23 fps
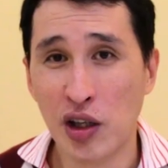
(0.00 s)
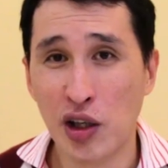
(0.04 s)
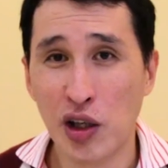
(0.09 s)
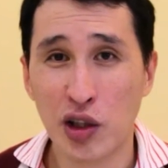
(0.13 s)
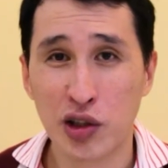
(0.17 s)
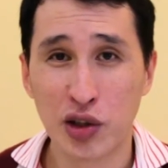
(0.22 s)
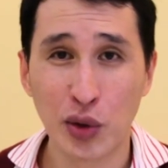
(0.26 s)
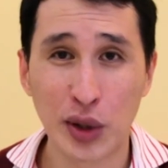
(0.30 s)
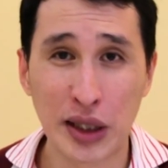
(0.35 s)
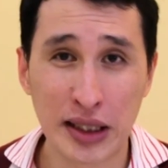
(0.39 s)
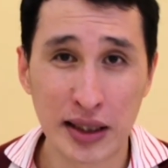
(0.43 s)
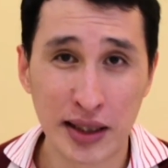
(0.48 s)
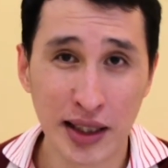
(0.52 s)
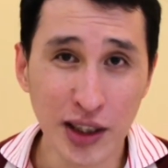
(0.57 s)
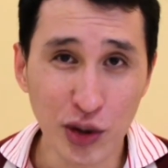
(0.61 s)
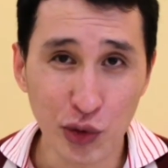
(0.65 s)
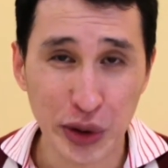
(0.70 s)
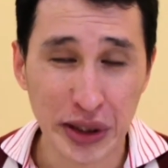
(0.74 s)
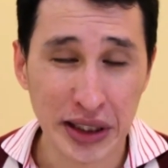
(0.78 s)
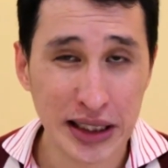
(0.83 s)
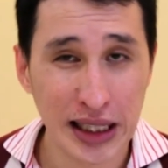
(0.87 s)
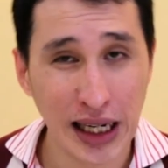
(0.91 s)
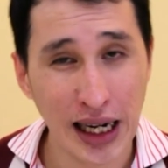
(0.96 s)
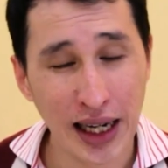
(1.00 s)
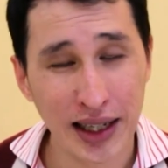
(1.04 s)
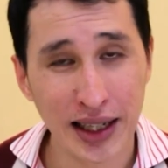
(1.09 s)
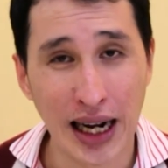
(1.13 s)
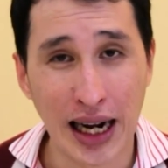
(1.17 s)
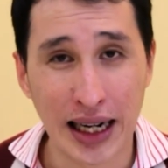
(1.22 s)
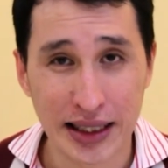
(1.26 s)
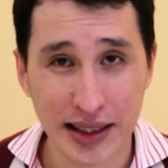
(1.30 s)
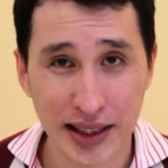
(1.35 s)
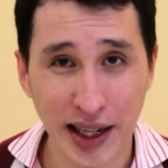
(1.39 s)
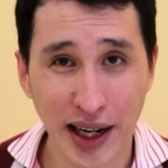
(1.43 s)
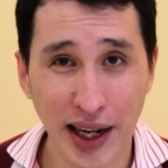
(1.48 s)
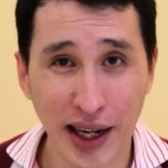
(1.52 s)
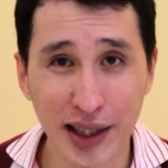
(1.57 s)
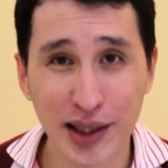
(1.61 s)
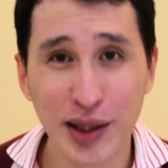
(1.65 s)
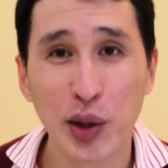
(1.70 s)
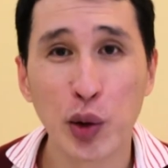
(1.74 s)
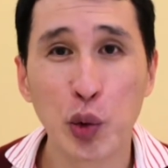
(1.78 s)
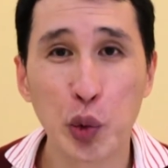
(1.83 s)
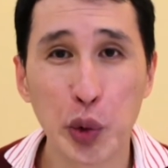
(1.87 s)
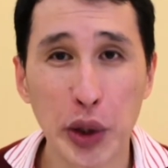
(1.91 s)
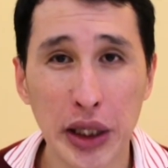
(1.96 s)
So in this regard, I think
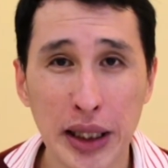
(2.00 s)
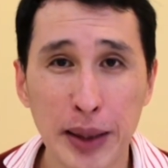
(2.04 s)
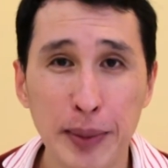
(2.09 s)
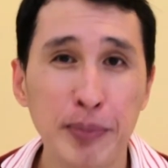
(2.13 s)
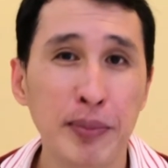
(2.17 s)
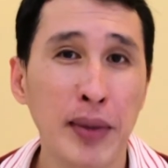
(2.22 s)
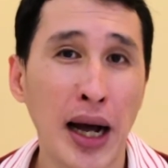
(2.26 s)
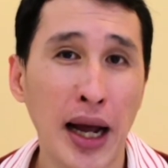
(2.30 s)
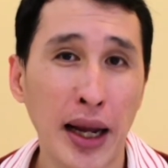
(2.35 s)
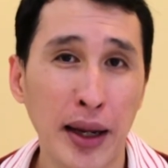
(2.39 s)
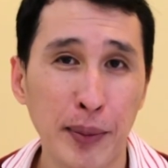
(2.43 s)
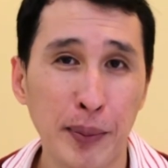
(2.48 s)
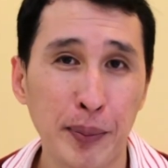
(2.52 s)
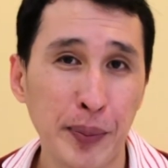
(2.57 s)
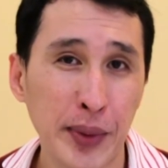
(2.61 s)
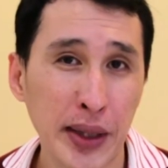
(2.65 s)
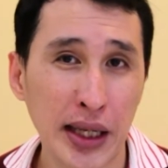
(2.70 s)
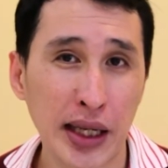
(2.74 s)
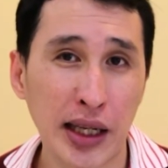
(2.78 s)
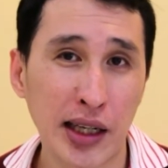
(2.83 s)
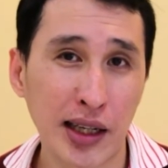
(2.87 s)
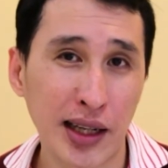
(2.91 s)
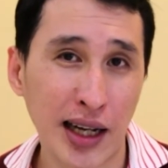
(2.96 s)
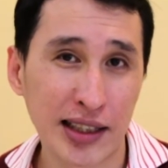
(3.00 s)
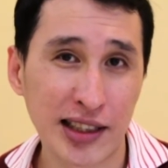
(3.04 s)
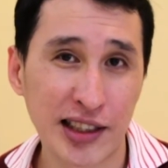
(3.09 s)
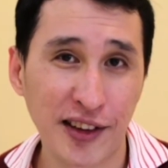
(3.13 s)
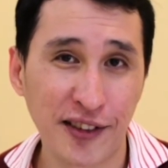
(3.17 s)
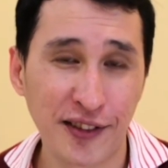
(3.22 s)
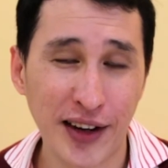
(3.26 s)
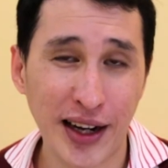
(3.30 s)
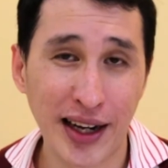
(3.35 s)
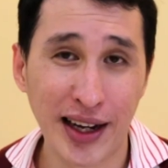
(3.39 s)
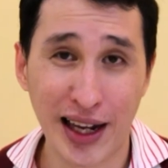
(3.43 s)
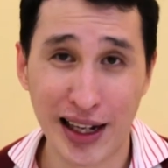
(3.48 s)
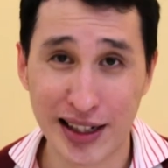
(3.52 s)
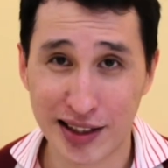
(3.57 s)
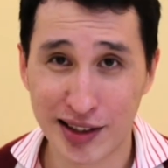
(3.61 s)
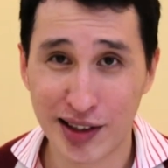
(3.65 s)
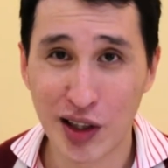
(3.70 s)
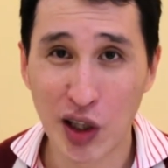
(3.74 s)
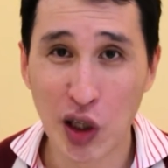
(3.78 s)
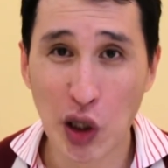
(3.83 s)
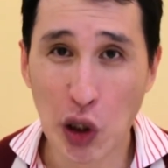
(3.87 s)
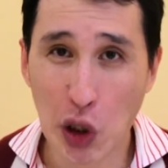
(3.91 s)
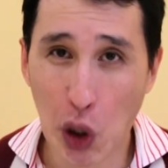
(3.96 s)
we might be classified as
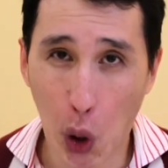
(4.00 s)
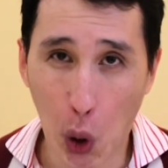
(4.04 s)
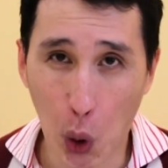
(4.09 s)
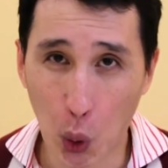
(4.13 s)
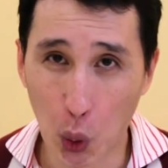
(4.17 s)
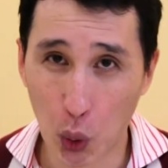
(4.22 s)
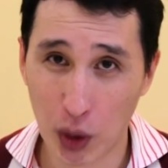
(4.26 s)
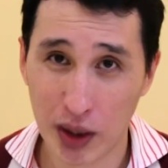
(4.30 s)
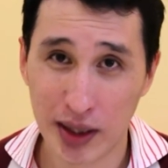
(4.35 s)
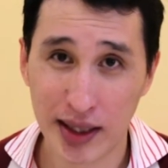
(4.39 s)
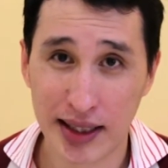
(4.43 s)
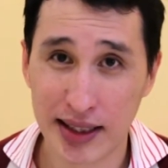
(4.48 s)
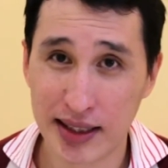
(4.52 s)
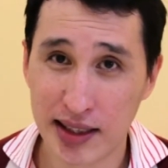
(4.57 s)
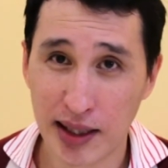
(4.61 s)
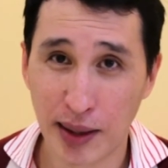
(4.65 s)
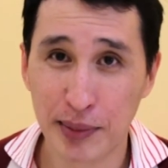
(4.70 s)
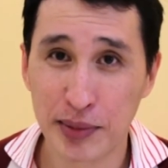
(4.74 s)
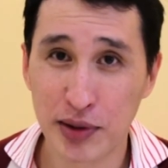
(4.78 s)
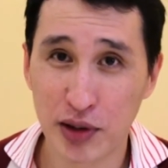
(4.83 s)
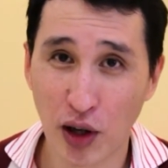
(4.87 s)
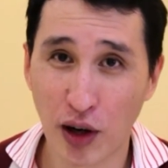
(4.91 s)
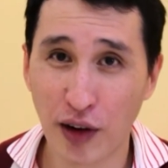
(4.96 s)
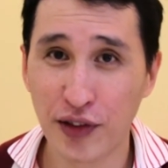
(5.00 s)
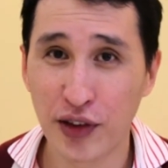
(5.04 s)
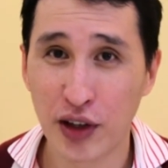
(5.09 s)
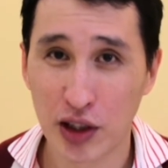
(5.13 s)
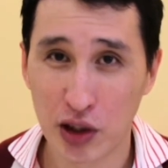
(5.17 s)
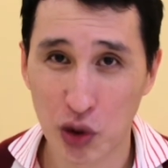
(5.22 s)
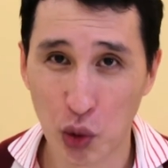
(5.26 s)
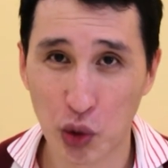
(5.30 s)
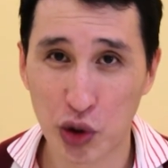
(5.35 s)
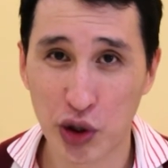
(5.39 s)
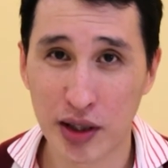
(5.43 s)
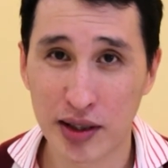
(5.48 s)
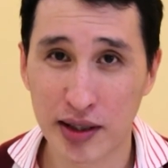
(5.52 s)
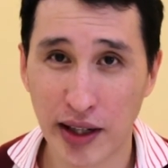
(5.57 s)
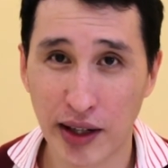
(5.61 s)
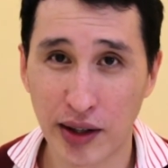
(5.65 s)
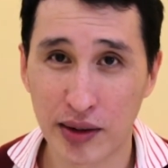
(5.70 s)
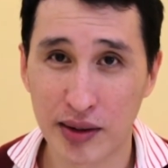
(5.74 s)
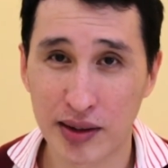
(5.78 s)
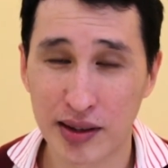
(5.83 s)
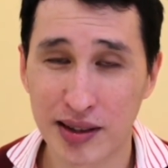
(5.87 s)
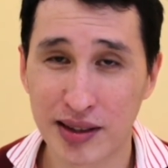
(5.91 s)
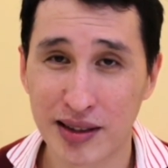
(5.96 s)
low in terms of social
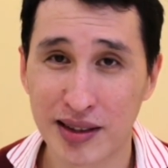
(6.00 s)
skills.